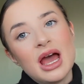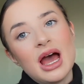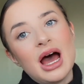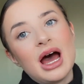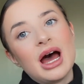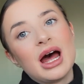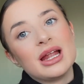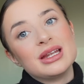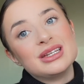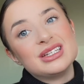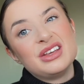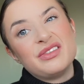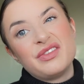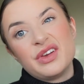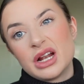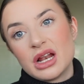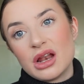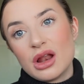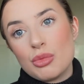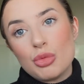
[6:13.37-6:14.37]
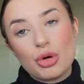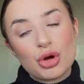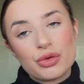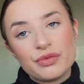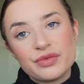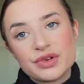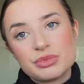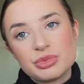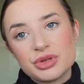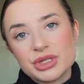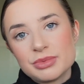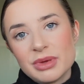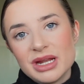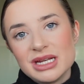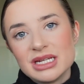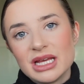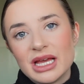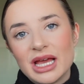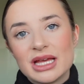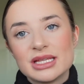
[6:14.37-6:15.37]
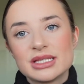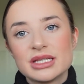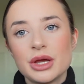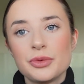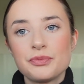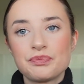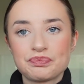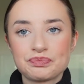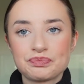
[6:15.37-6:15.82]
and you feel a lot more comfortable spending it. So